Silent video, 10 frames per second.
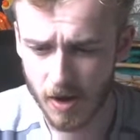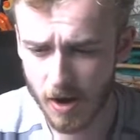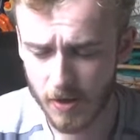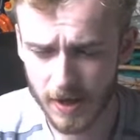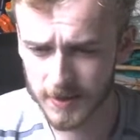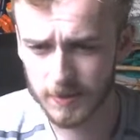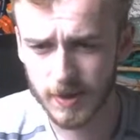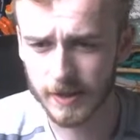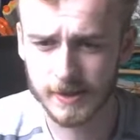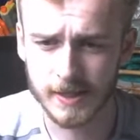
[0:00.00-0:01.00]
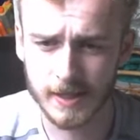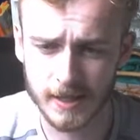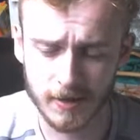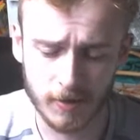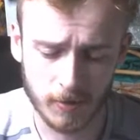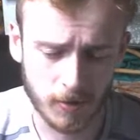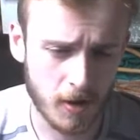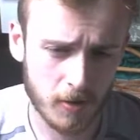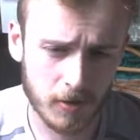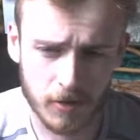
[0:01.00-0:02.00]
all that complexity or
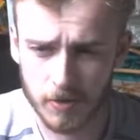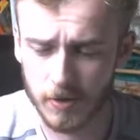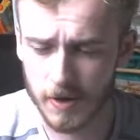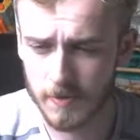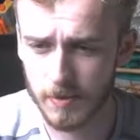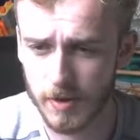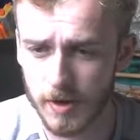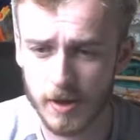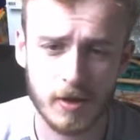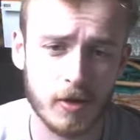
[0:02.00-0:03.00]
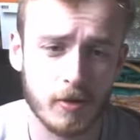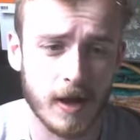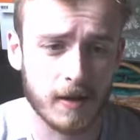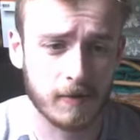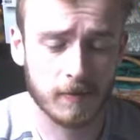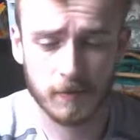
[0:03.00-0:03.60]
all the user input to a